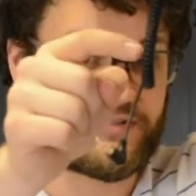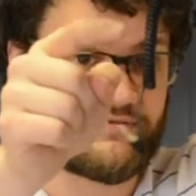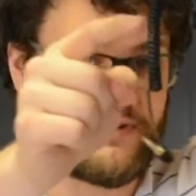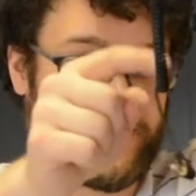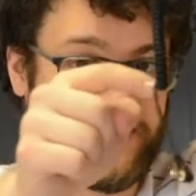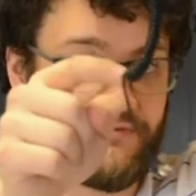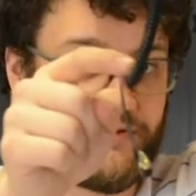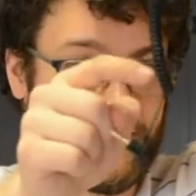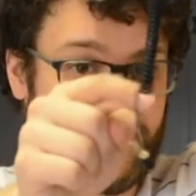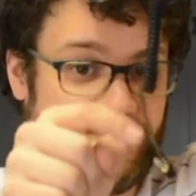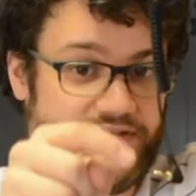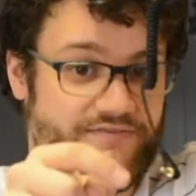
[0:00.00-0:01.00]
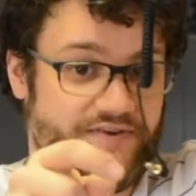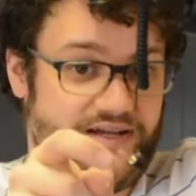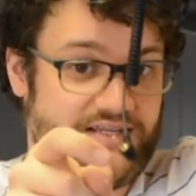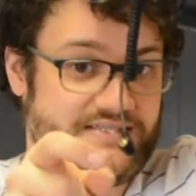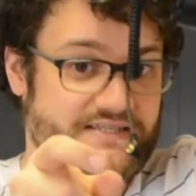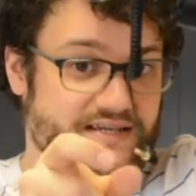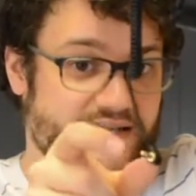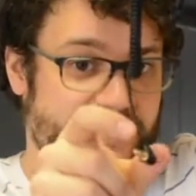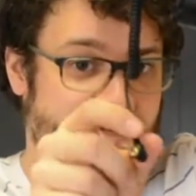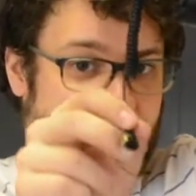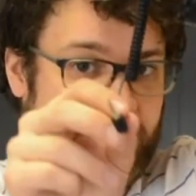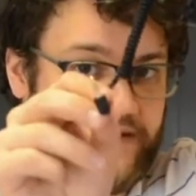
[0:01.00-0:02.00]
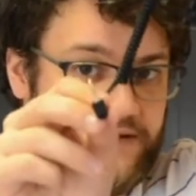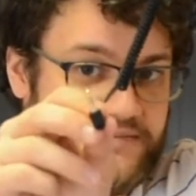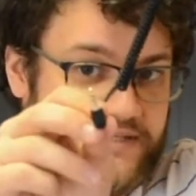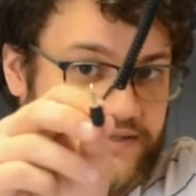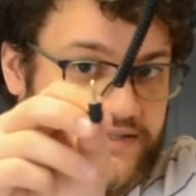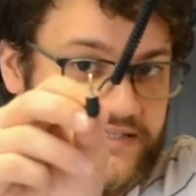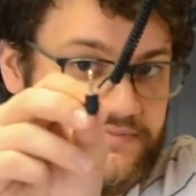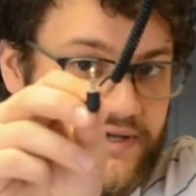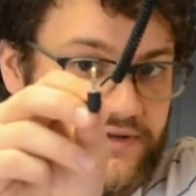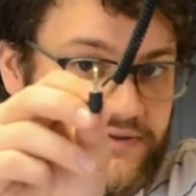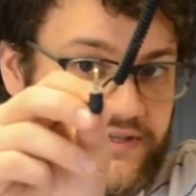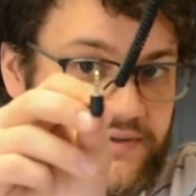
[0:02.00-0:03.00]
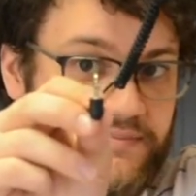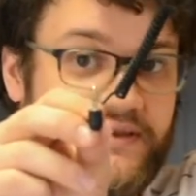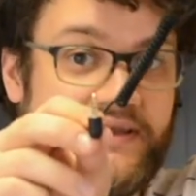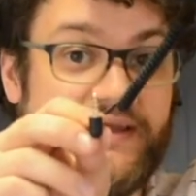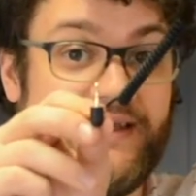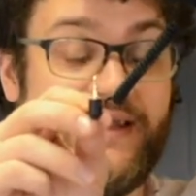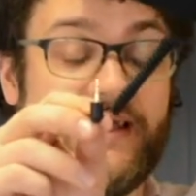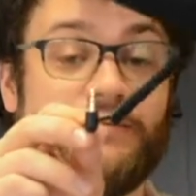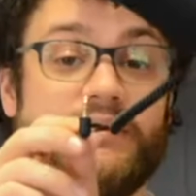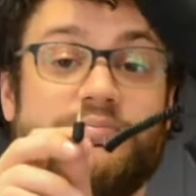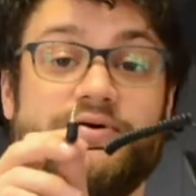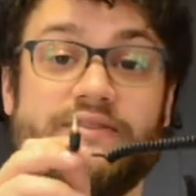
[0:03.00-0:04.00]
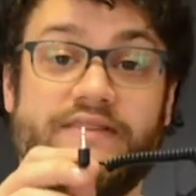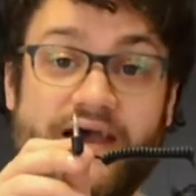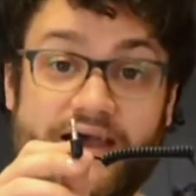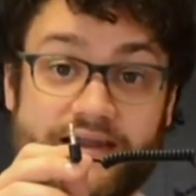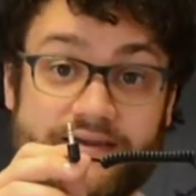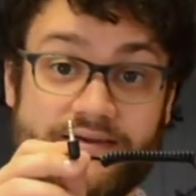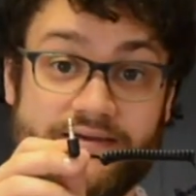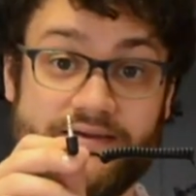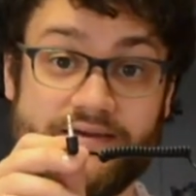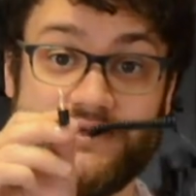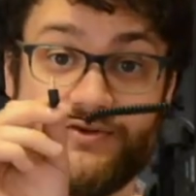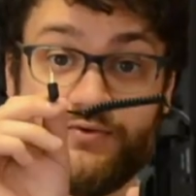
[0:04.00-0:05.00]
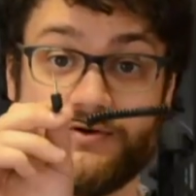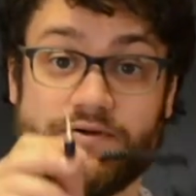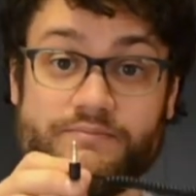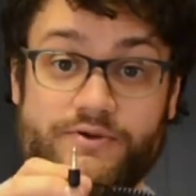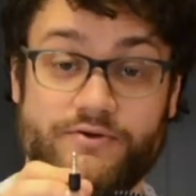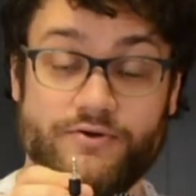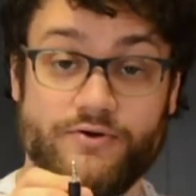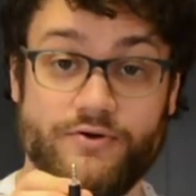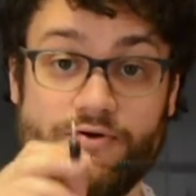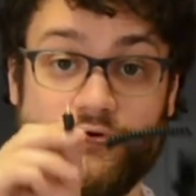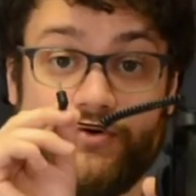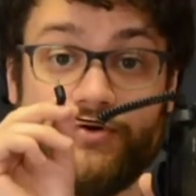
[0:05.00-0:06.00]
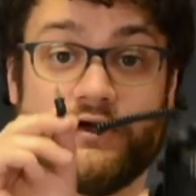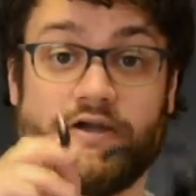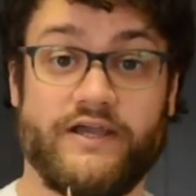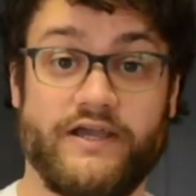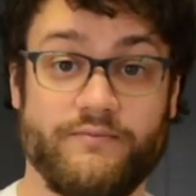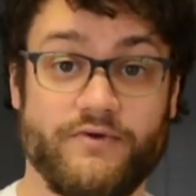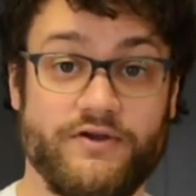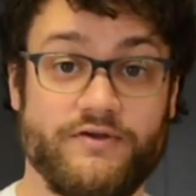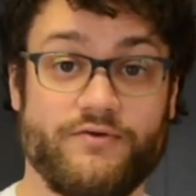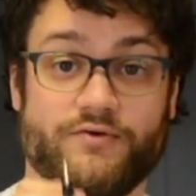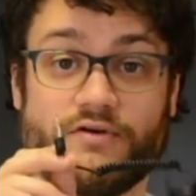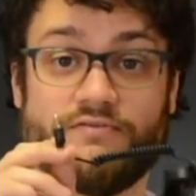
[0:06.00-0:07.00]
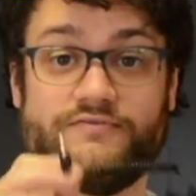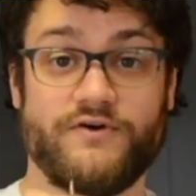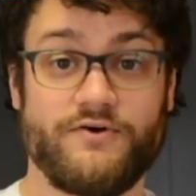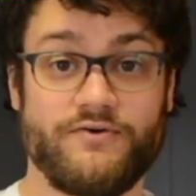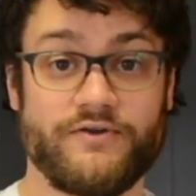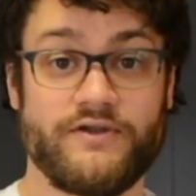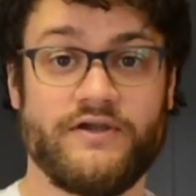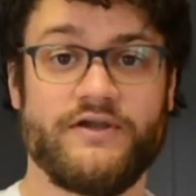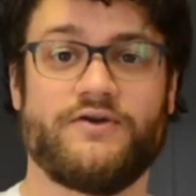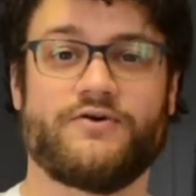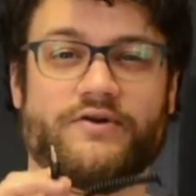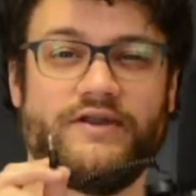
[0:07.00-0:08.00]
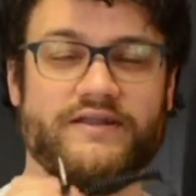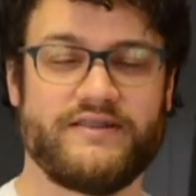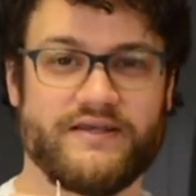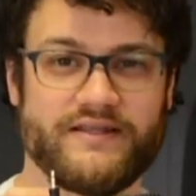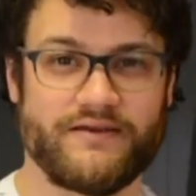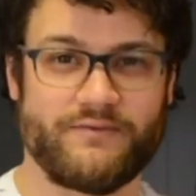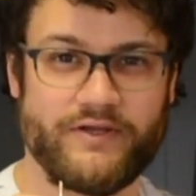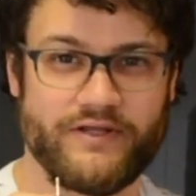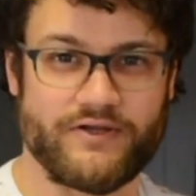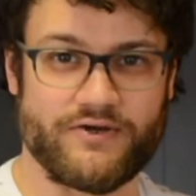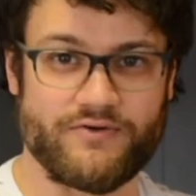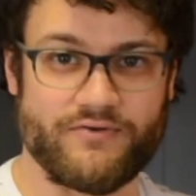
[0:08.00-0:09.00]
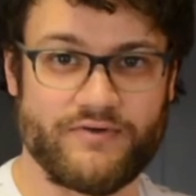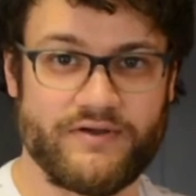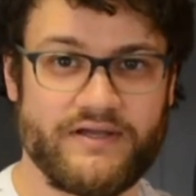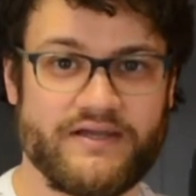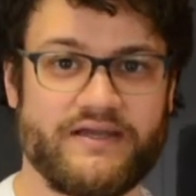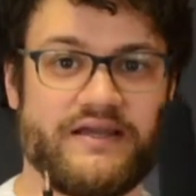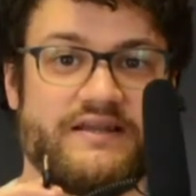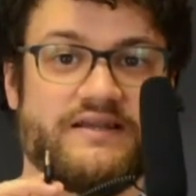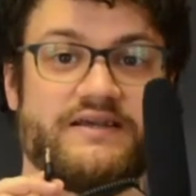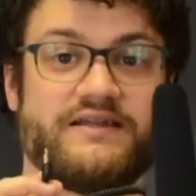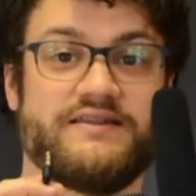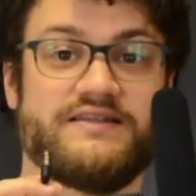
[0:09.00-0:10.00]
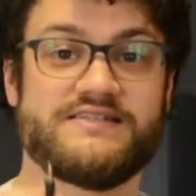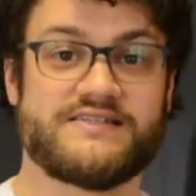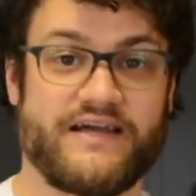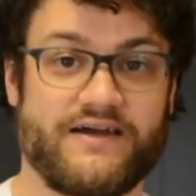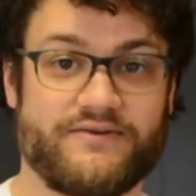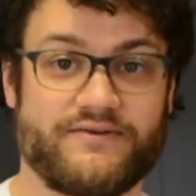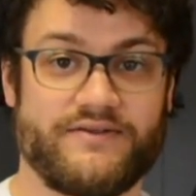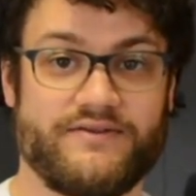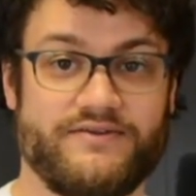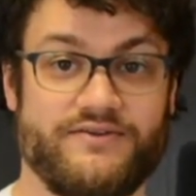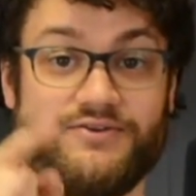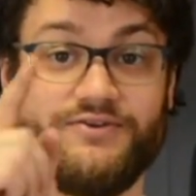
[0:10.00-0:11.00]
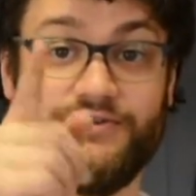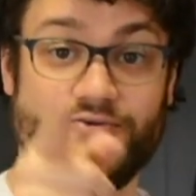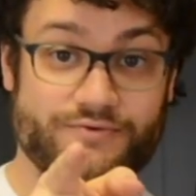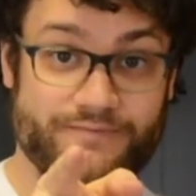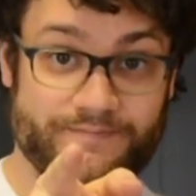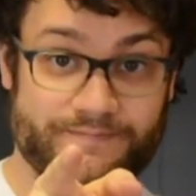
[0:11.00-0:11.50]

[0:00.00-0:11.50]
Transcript: around really, really fast and comes out this metal tip. And we put that into a computer or a camera or a phone or anything that we know can get the sound to you.